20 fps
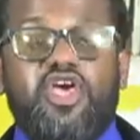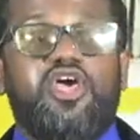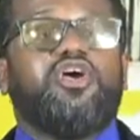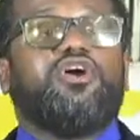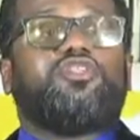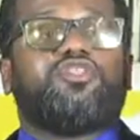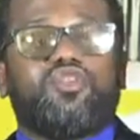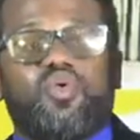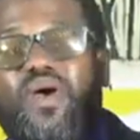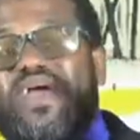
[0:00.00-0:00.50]

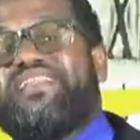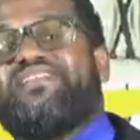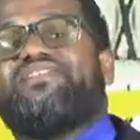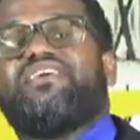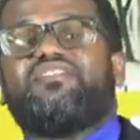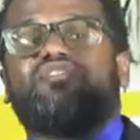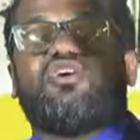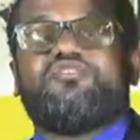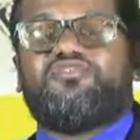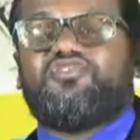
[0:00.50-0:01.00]
The
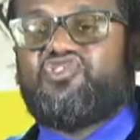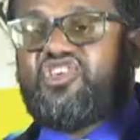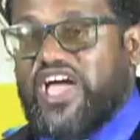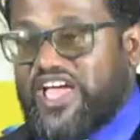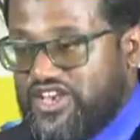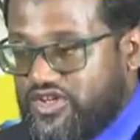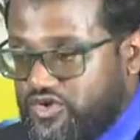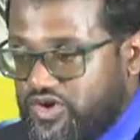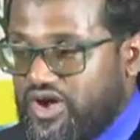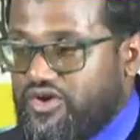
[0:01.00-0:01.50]
20th of
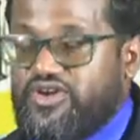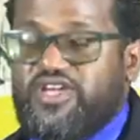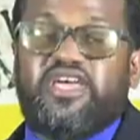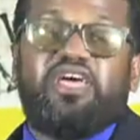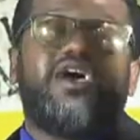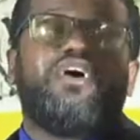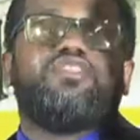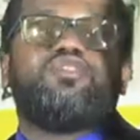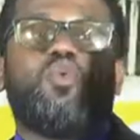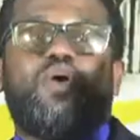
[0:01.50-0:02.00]
January,
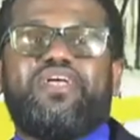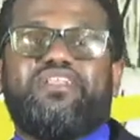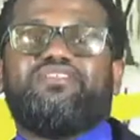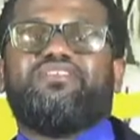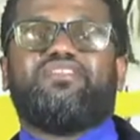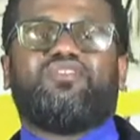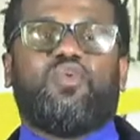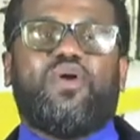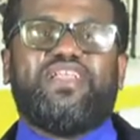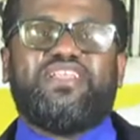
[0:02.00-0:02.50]

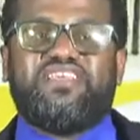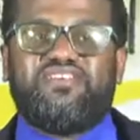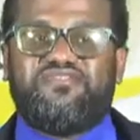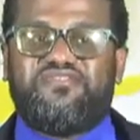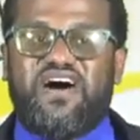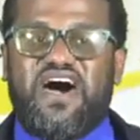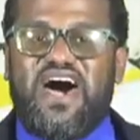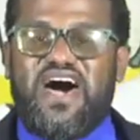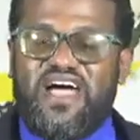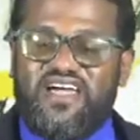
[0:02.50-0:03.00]

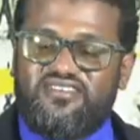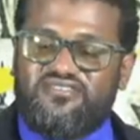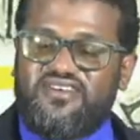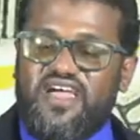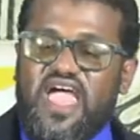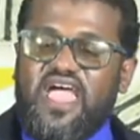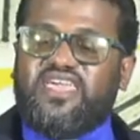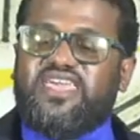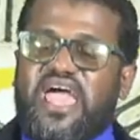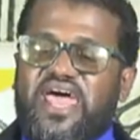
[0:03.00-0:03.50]
2025.
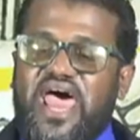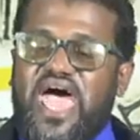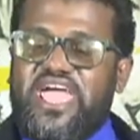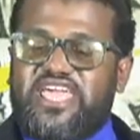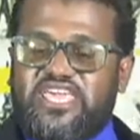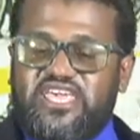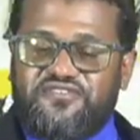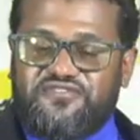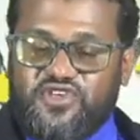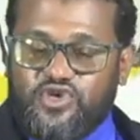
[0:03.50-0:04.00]
Can I
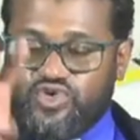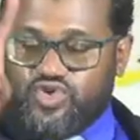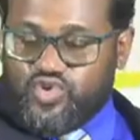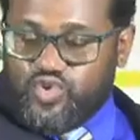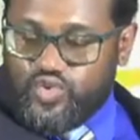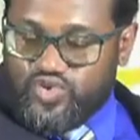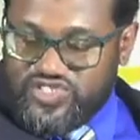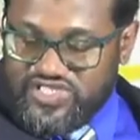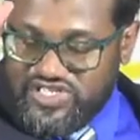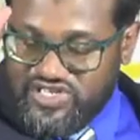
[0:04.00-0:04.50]
give you
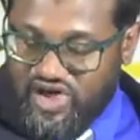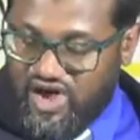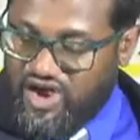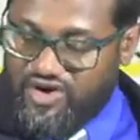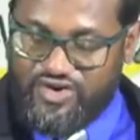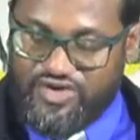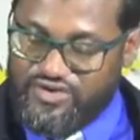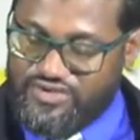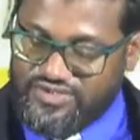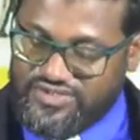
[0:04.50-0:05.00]
two
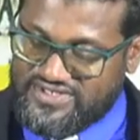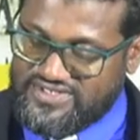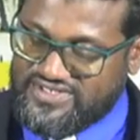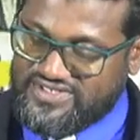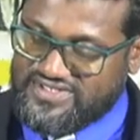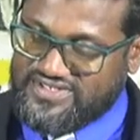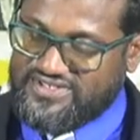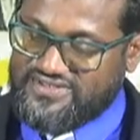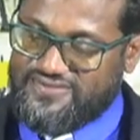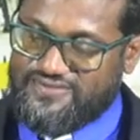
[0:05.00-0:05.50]

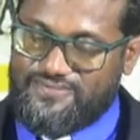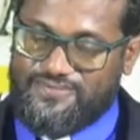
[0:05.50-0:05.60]
scenarios?